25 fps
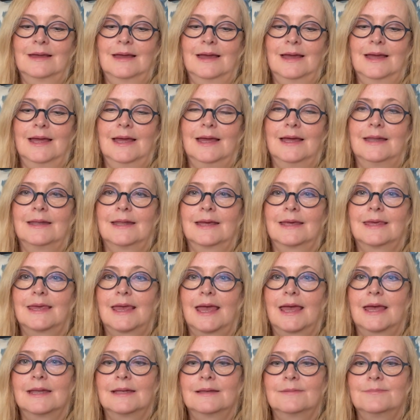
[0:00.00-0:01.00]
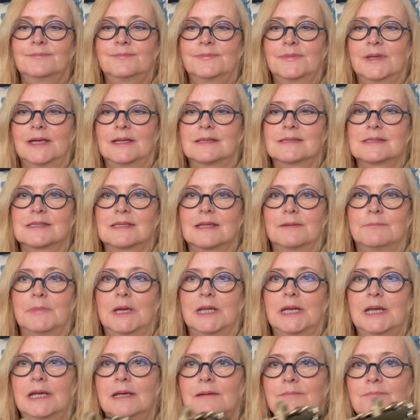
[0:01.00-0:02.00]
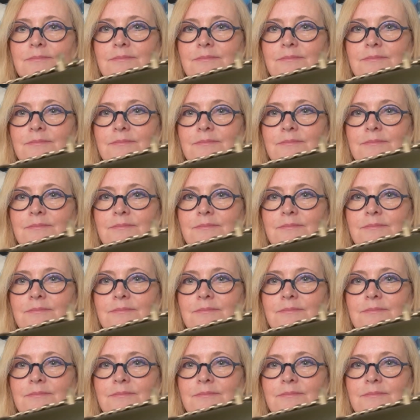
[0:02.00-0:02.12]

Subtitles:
And again, it's the mini.